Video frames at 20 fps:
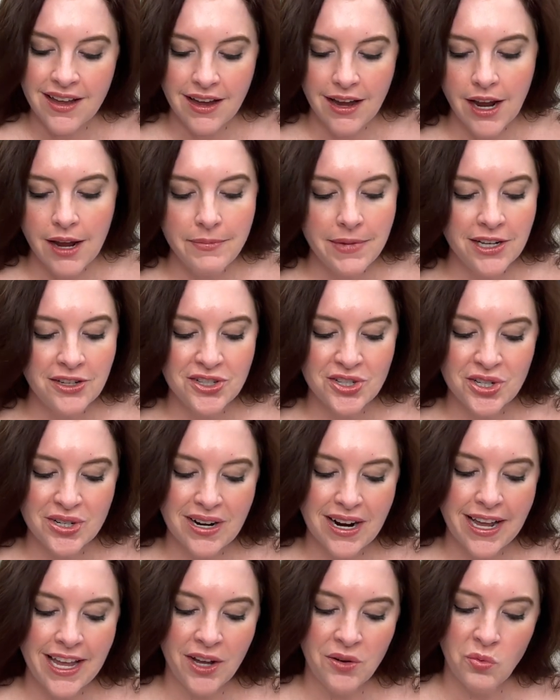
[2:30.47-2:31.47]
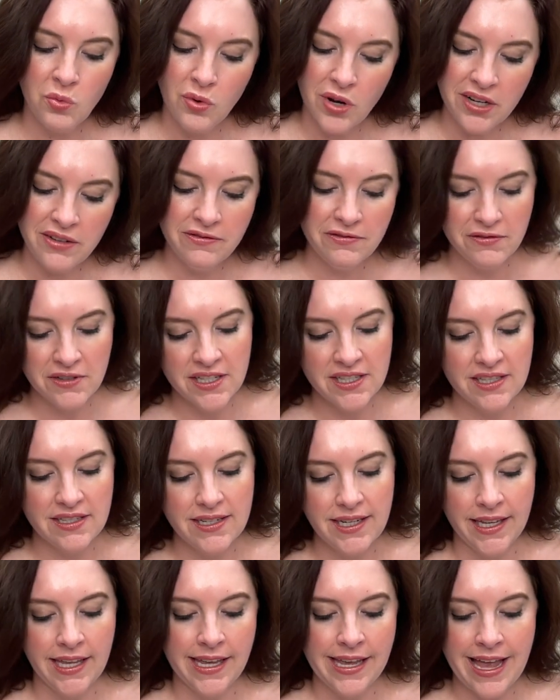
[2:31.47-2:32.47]
I made sure I had one foot
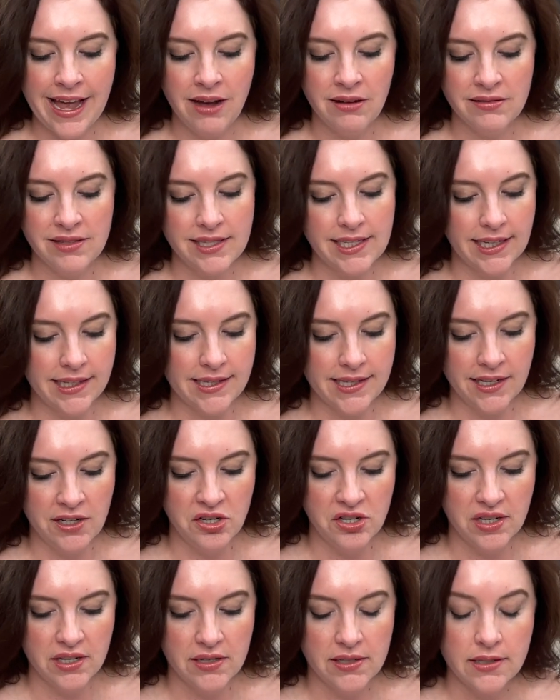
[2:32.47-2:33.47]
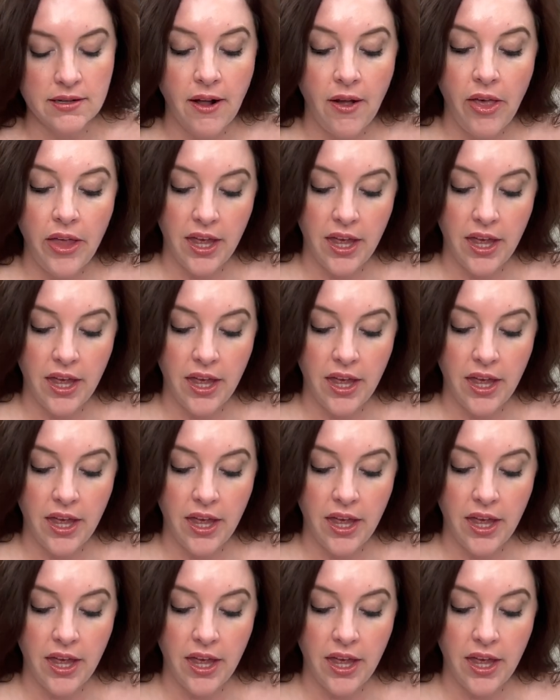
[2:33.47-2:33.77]
sticking out six inches.